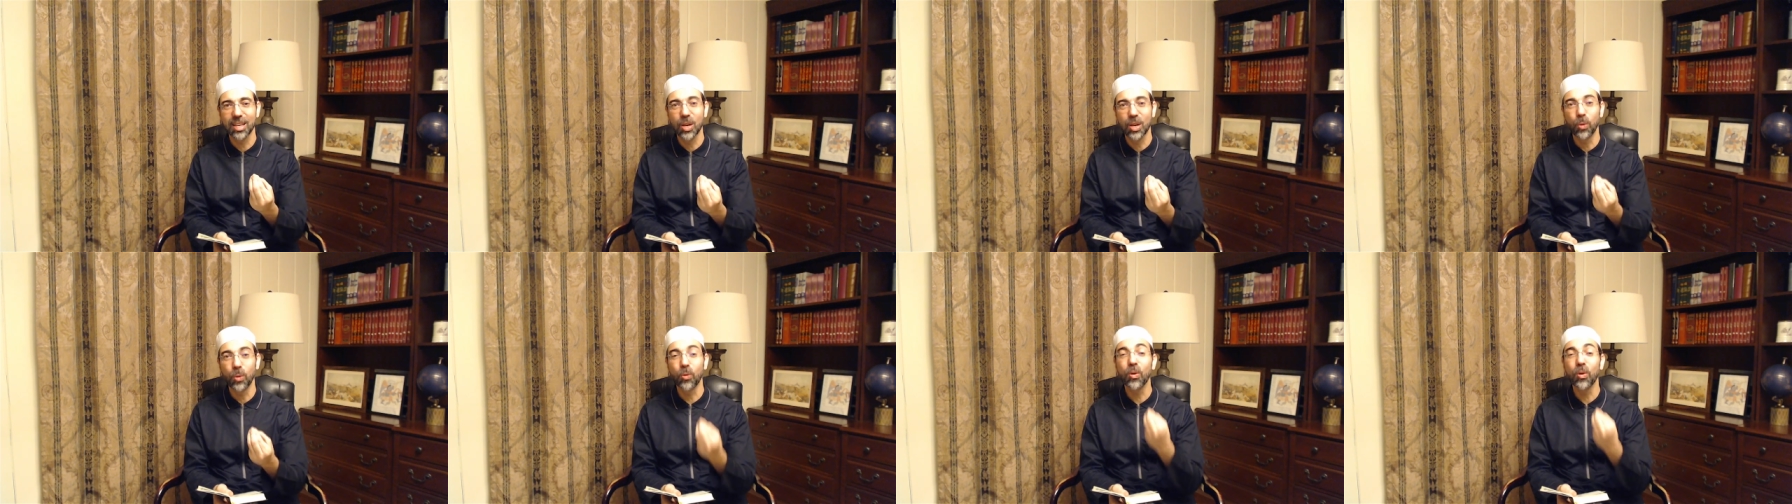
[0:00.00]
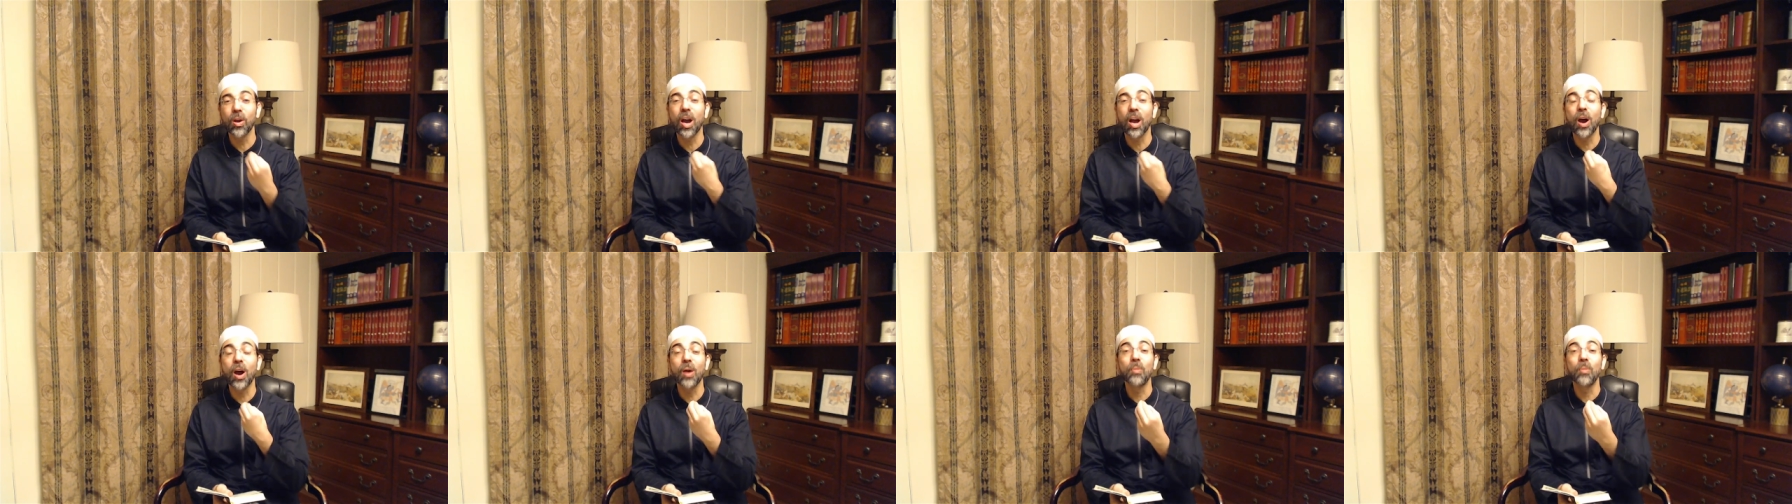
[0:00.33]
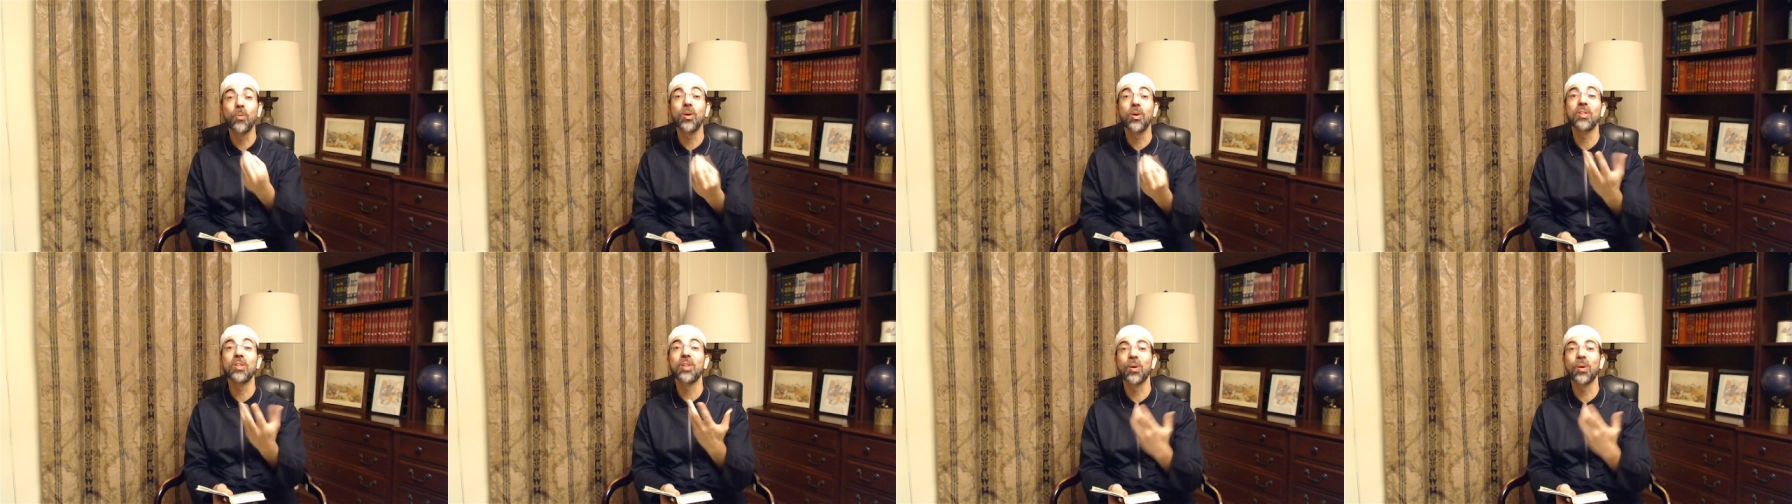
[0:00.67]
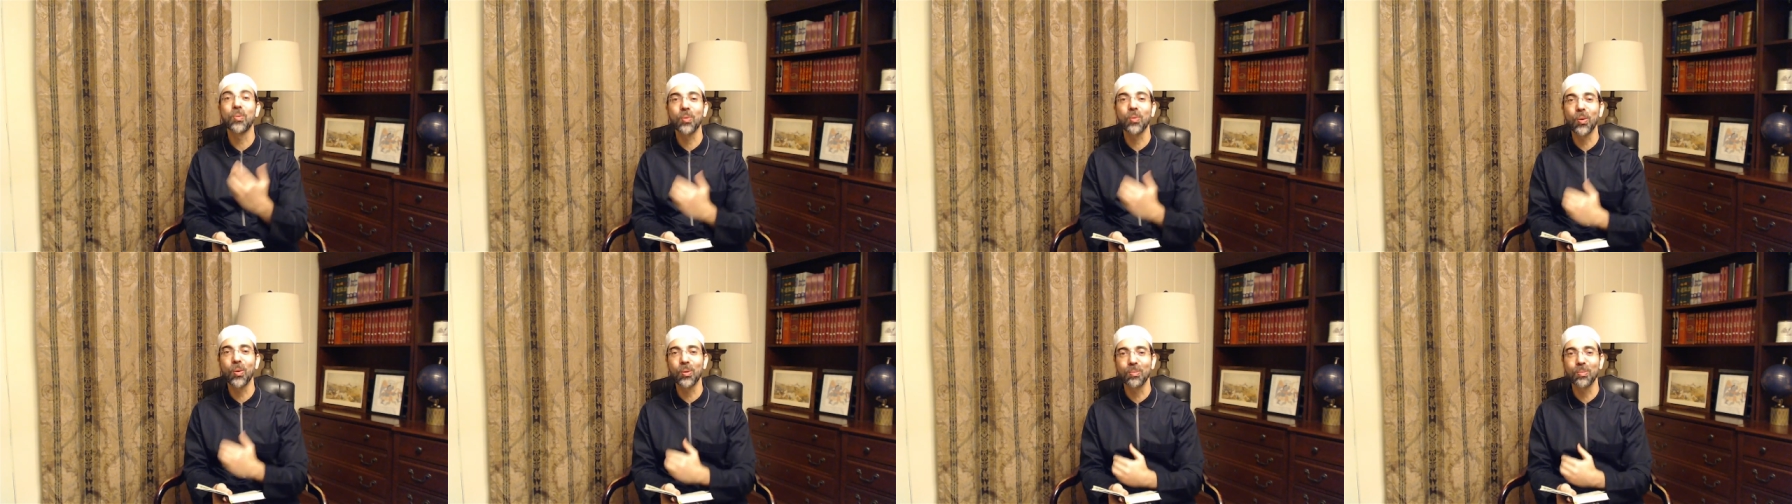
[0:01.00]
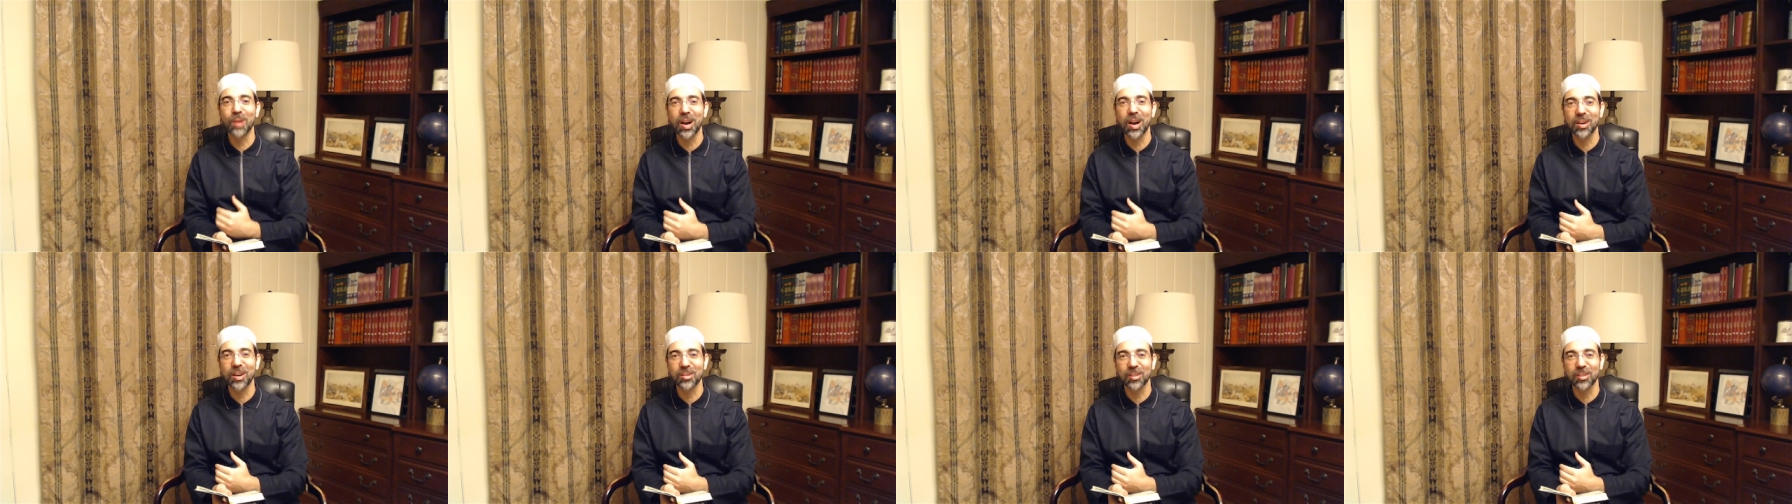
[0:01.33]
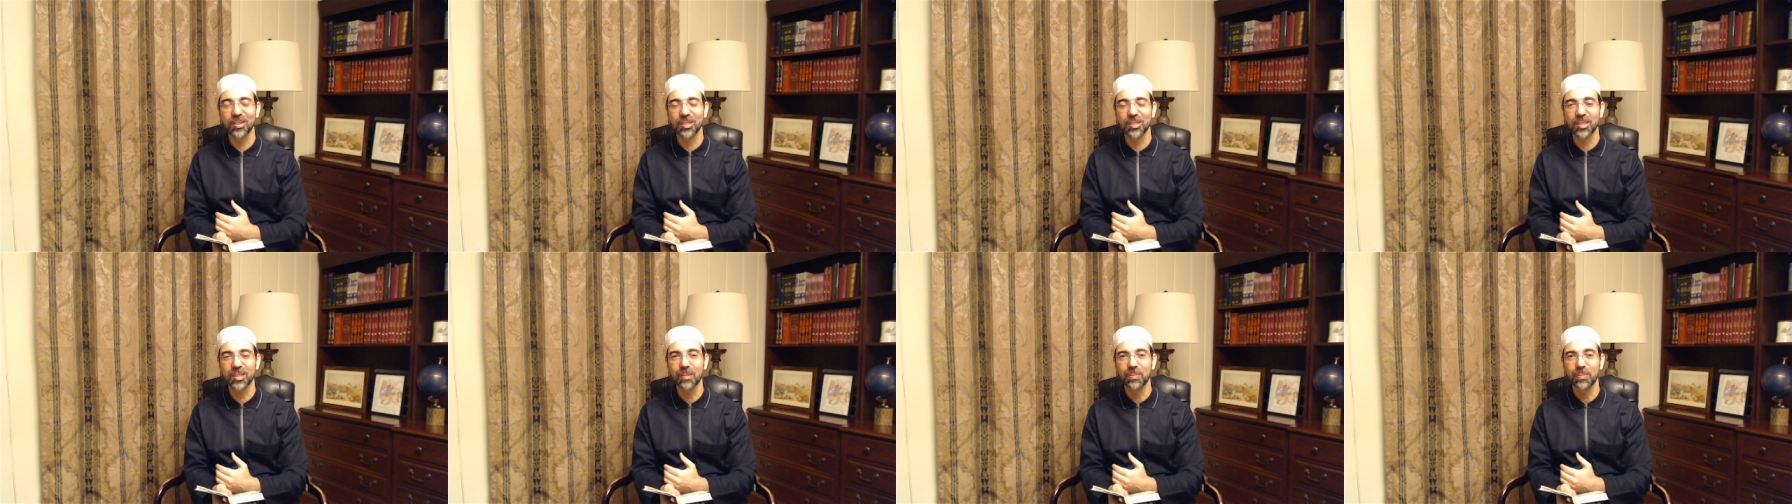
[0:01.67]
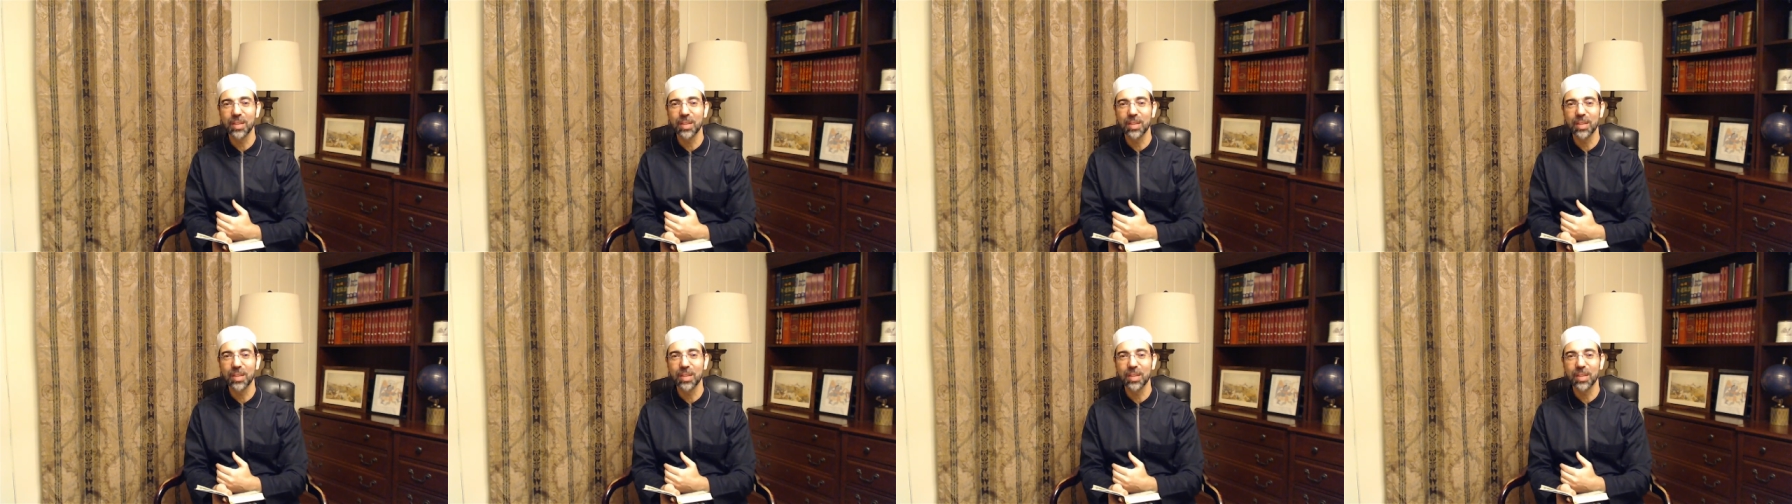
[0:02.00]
We're, we're their role models.